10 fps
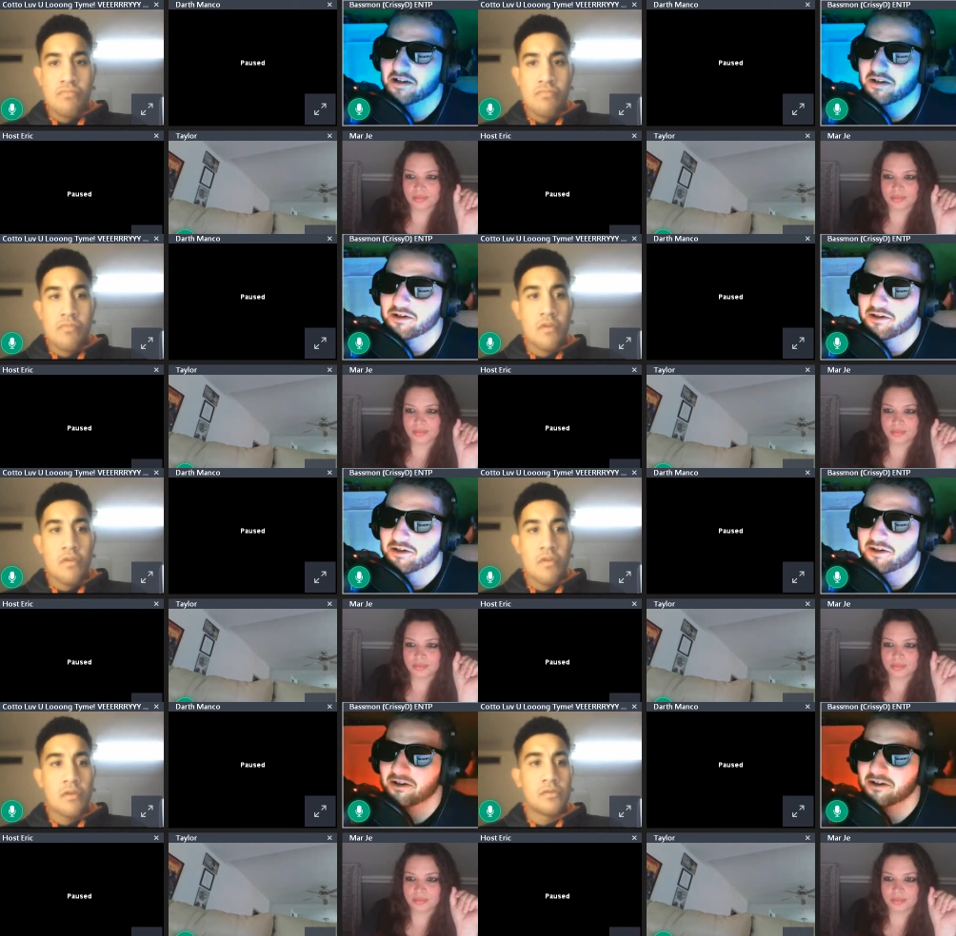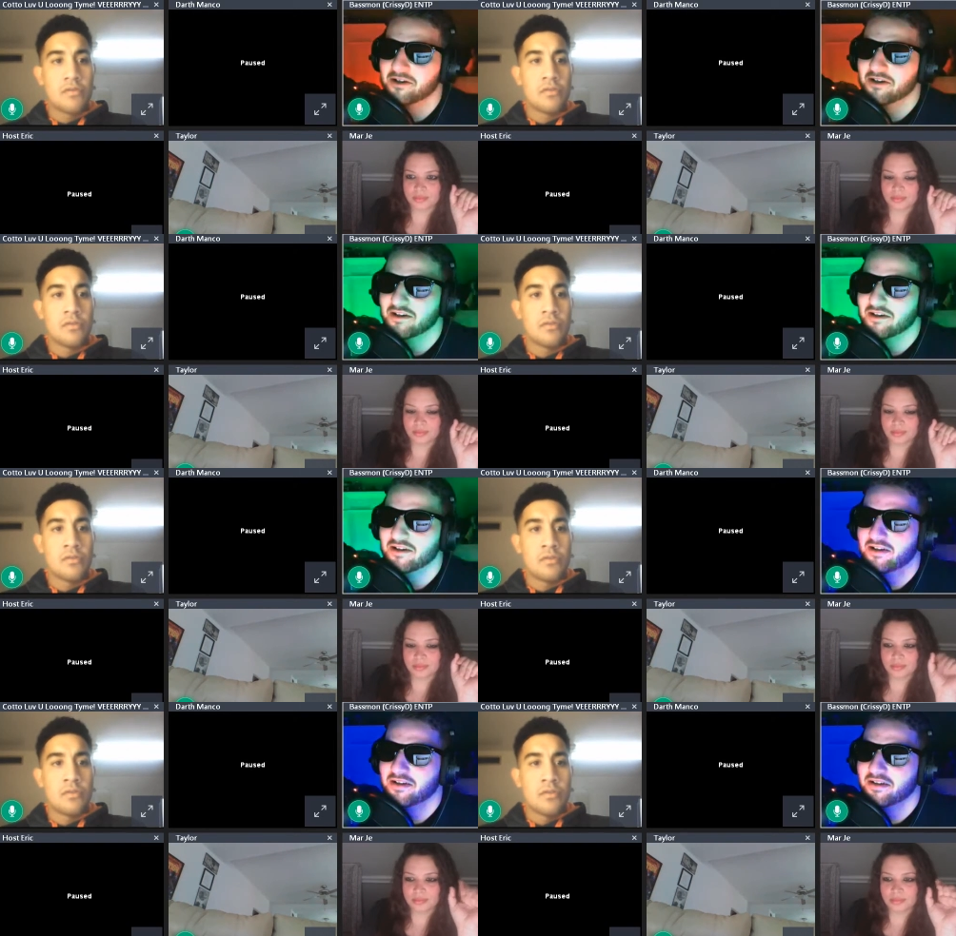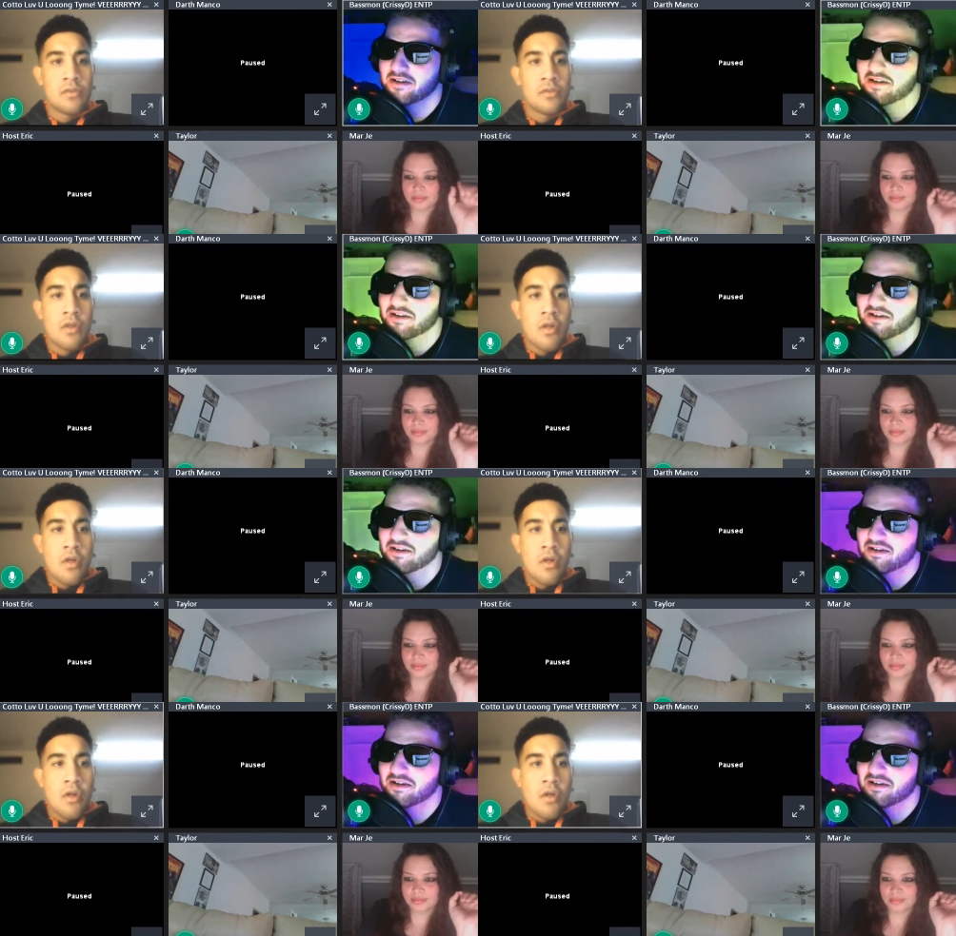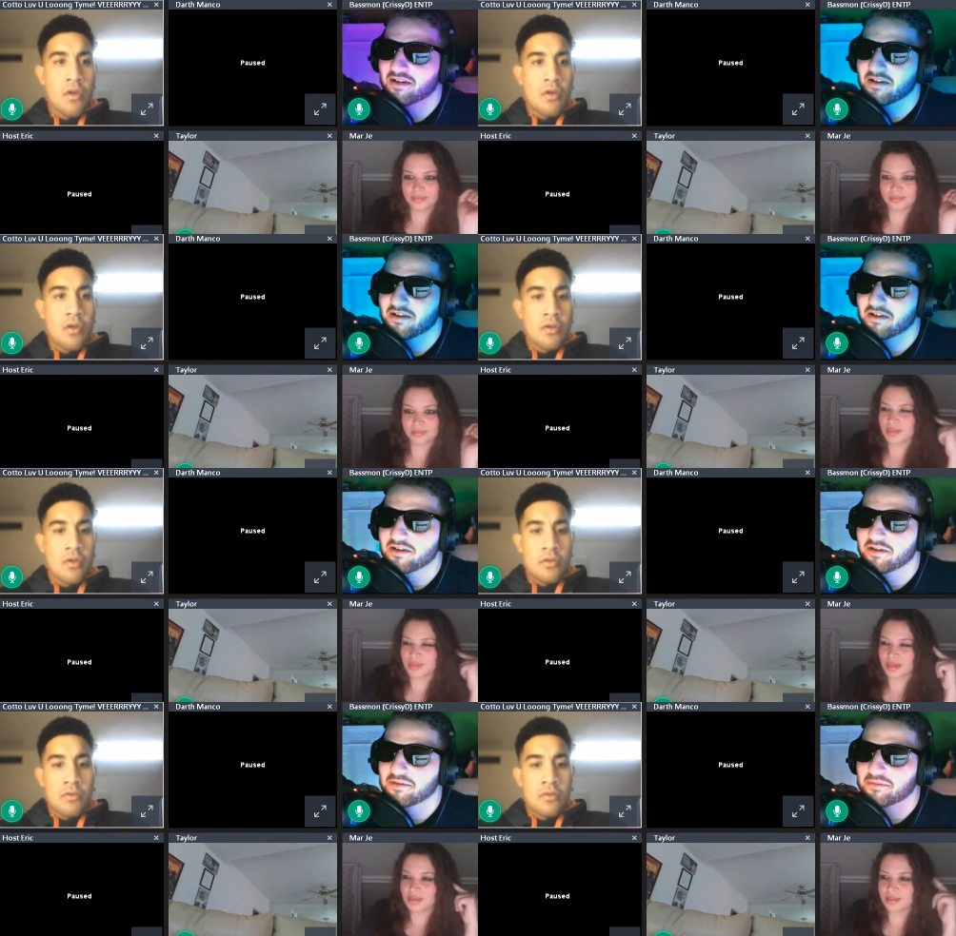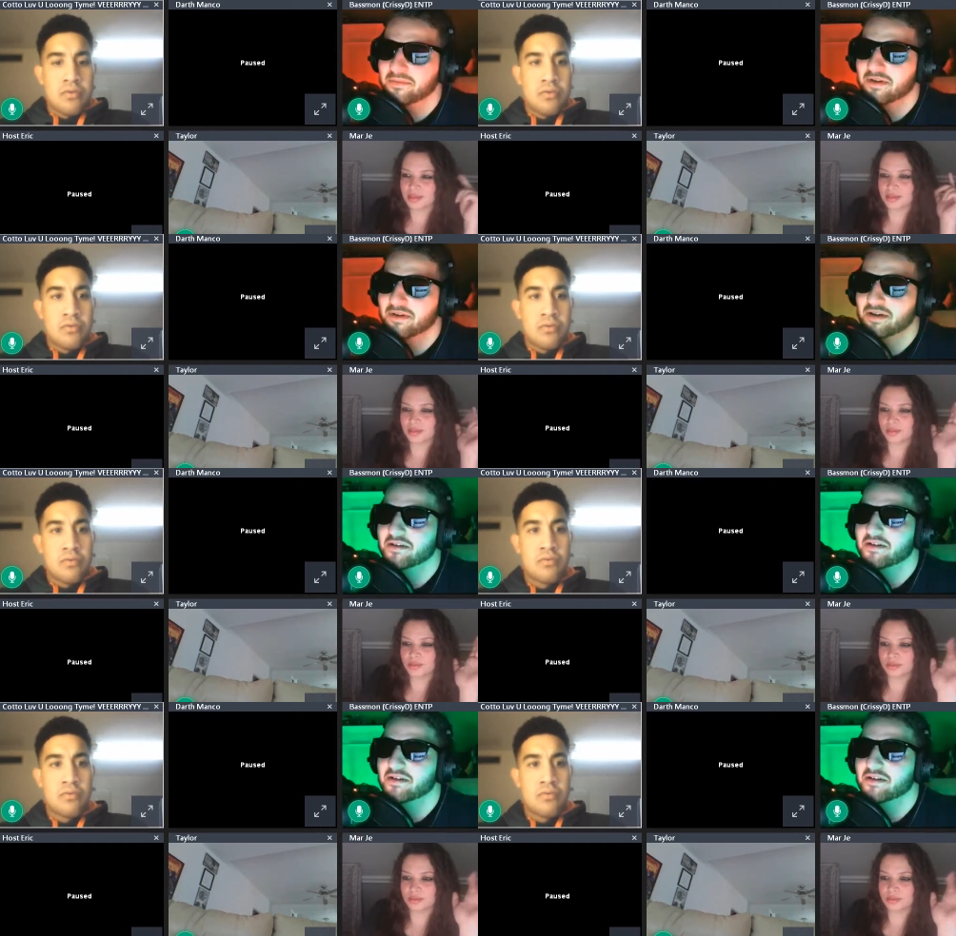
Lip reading: Nobody speaks.